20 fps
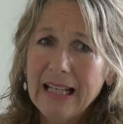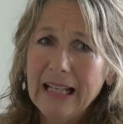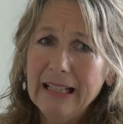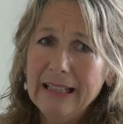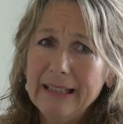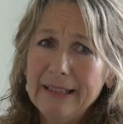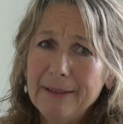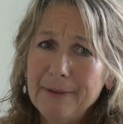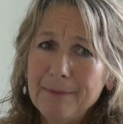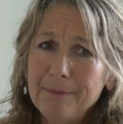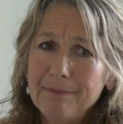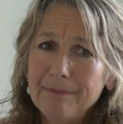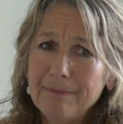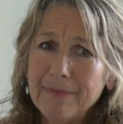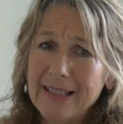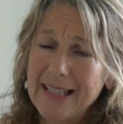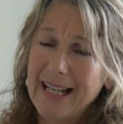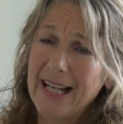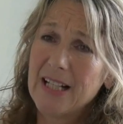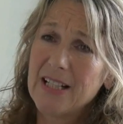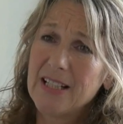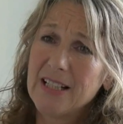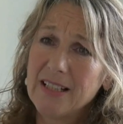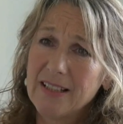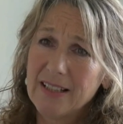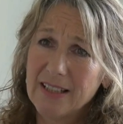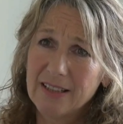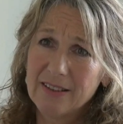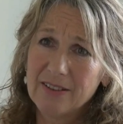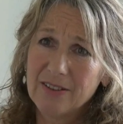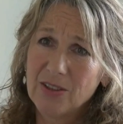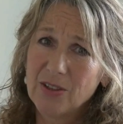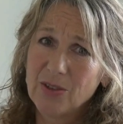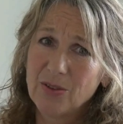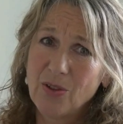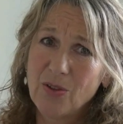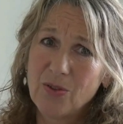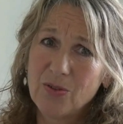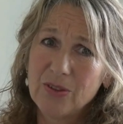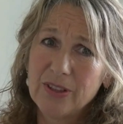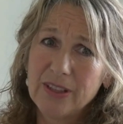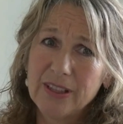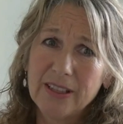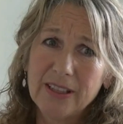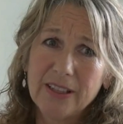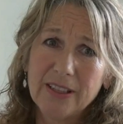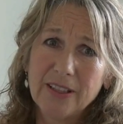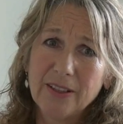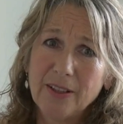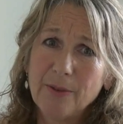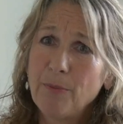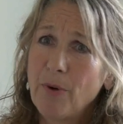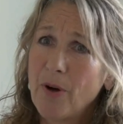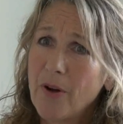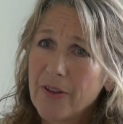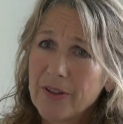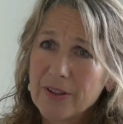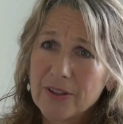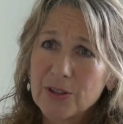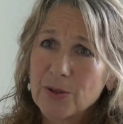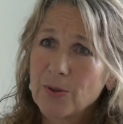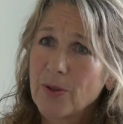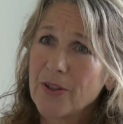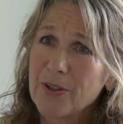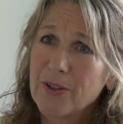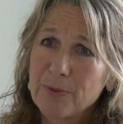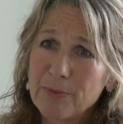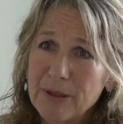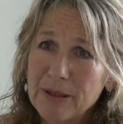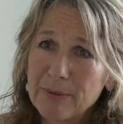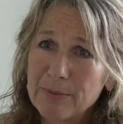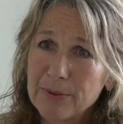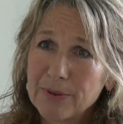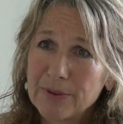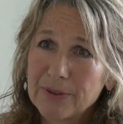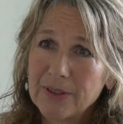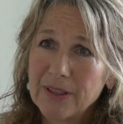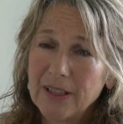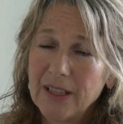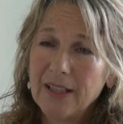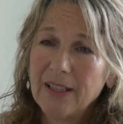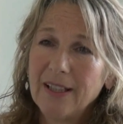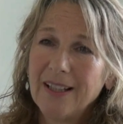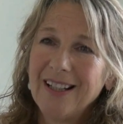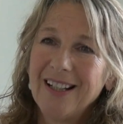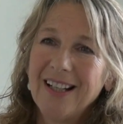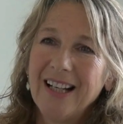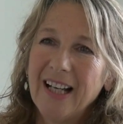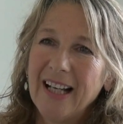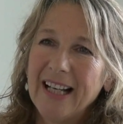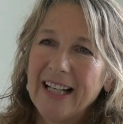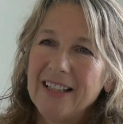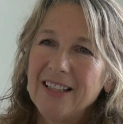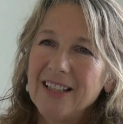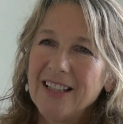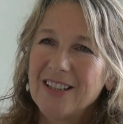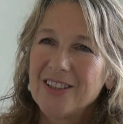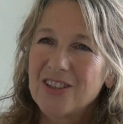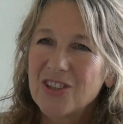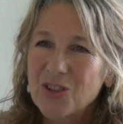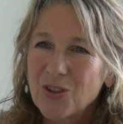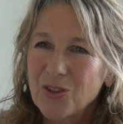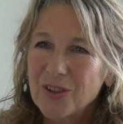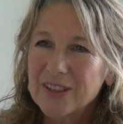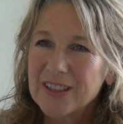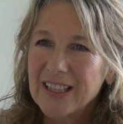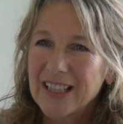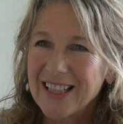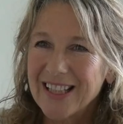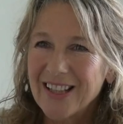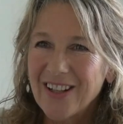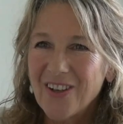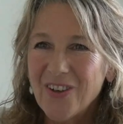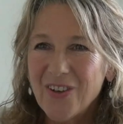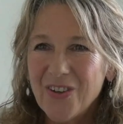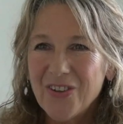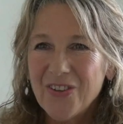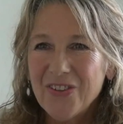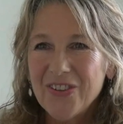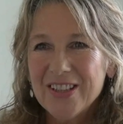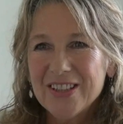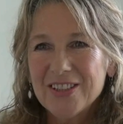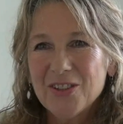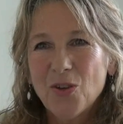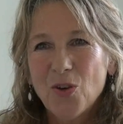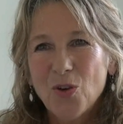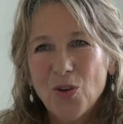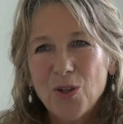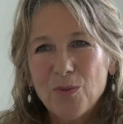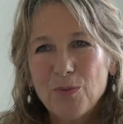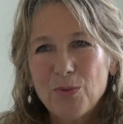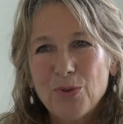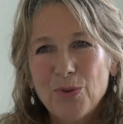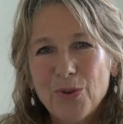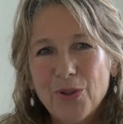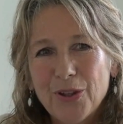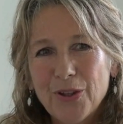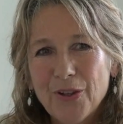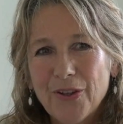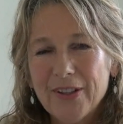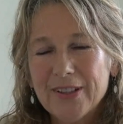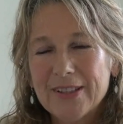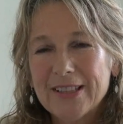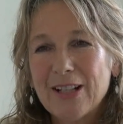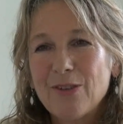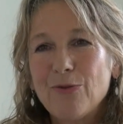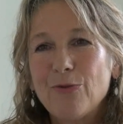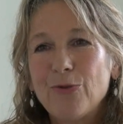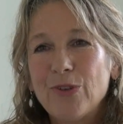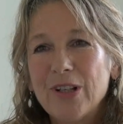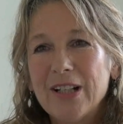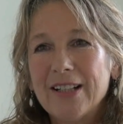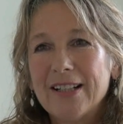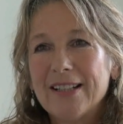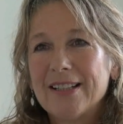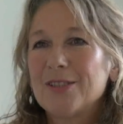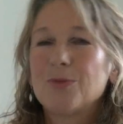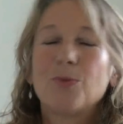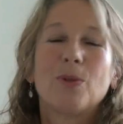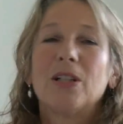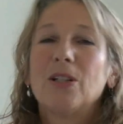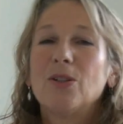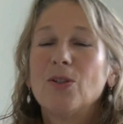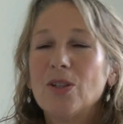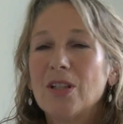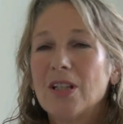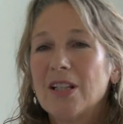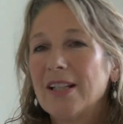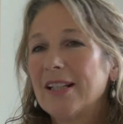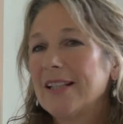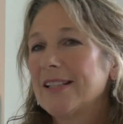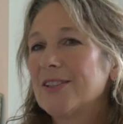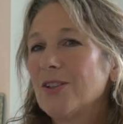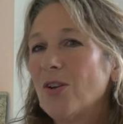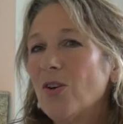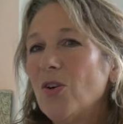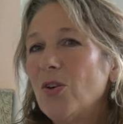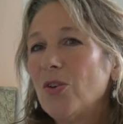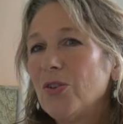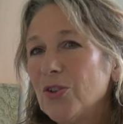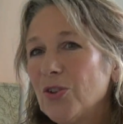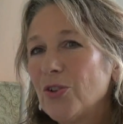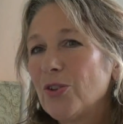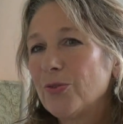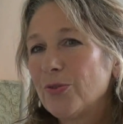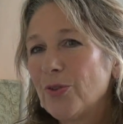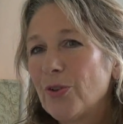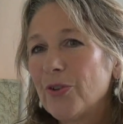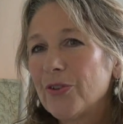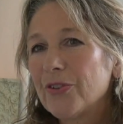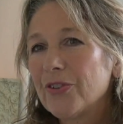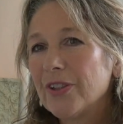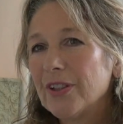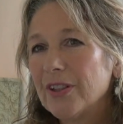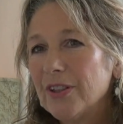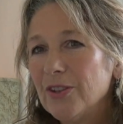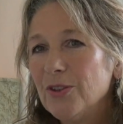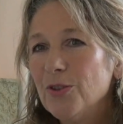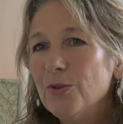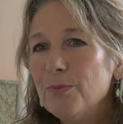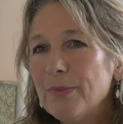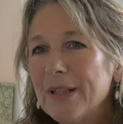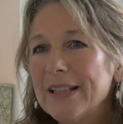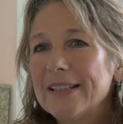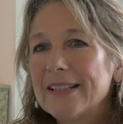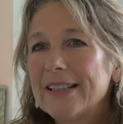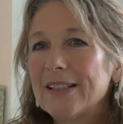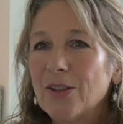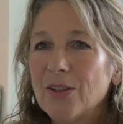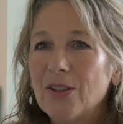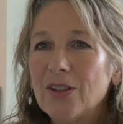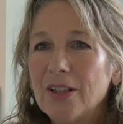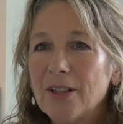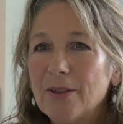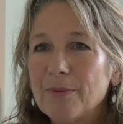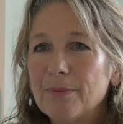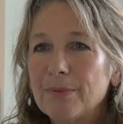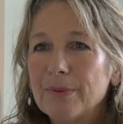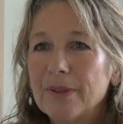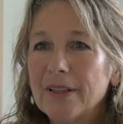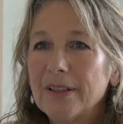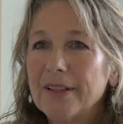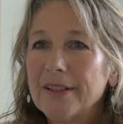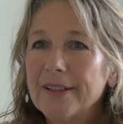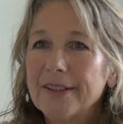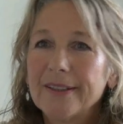The idea that you're only a bother to other people. In short, all these horrible thoughts and feelings where you think it's all your fault. You messed it all up.